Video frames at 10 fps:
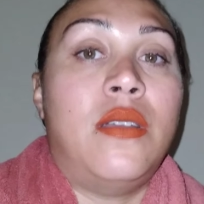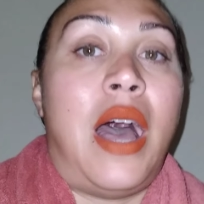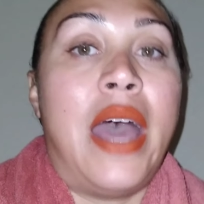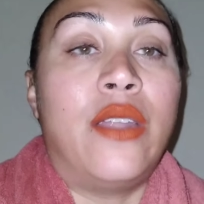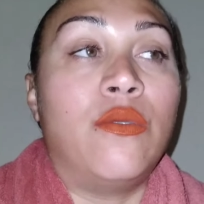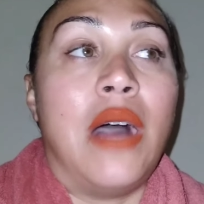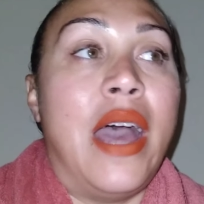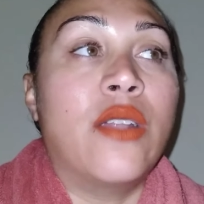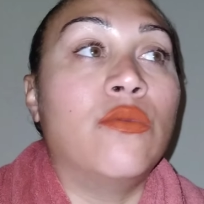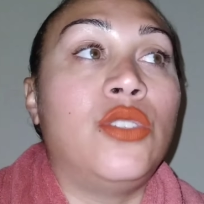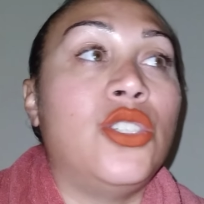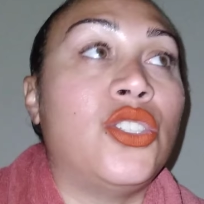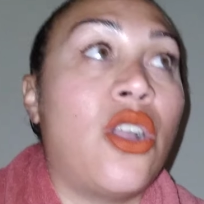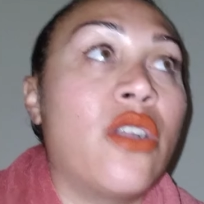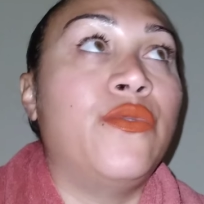I don't
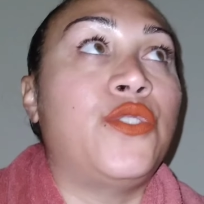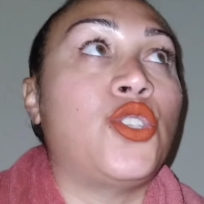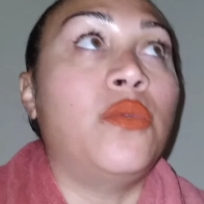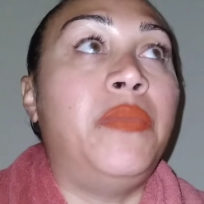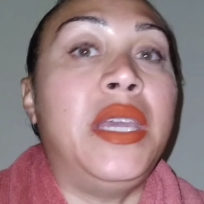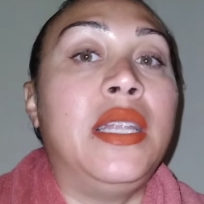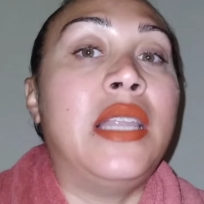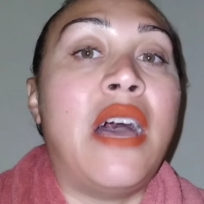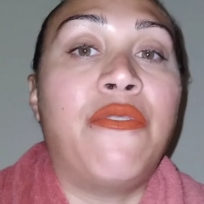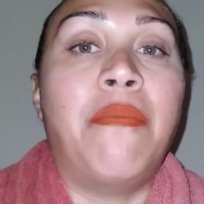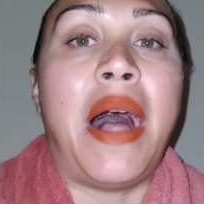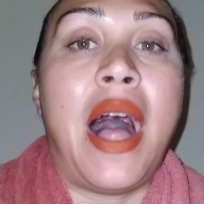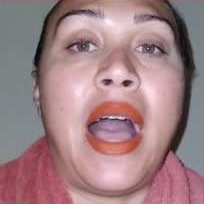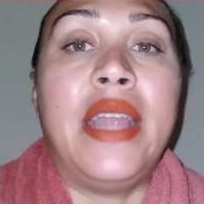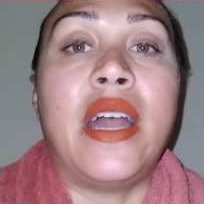deserve to be left
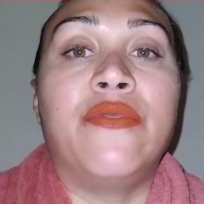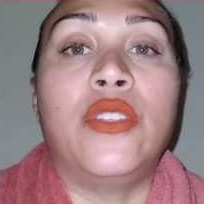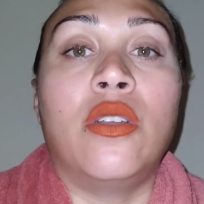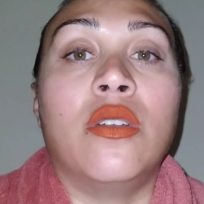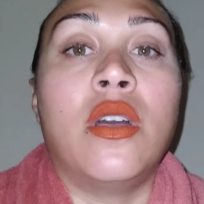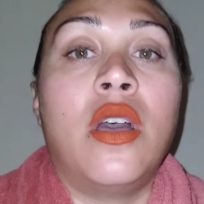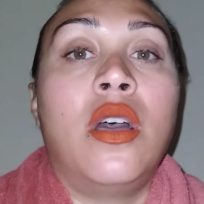behind after